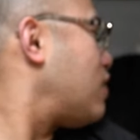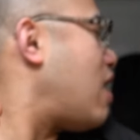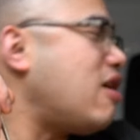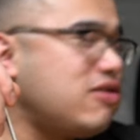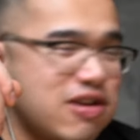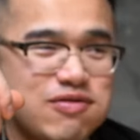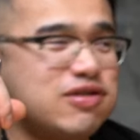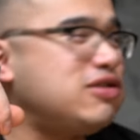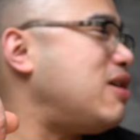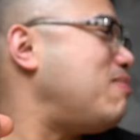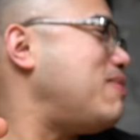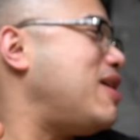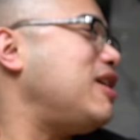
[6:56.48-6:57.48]
I'll give you
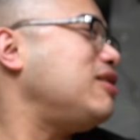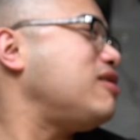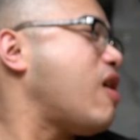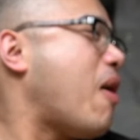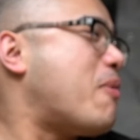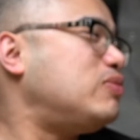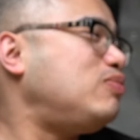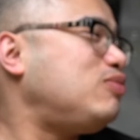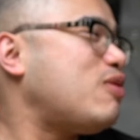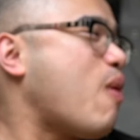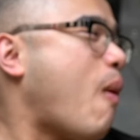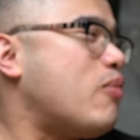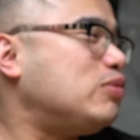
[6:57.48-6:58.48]
some, man.
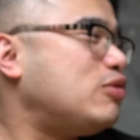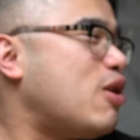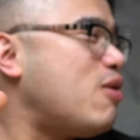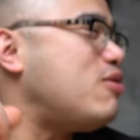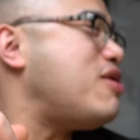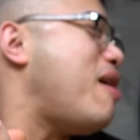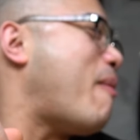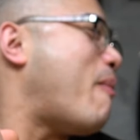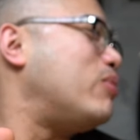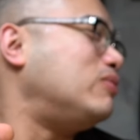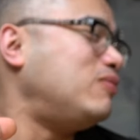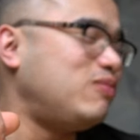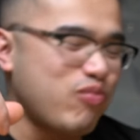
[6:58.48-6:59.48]
Hold
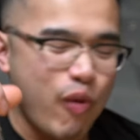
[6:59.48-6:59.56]
up.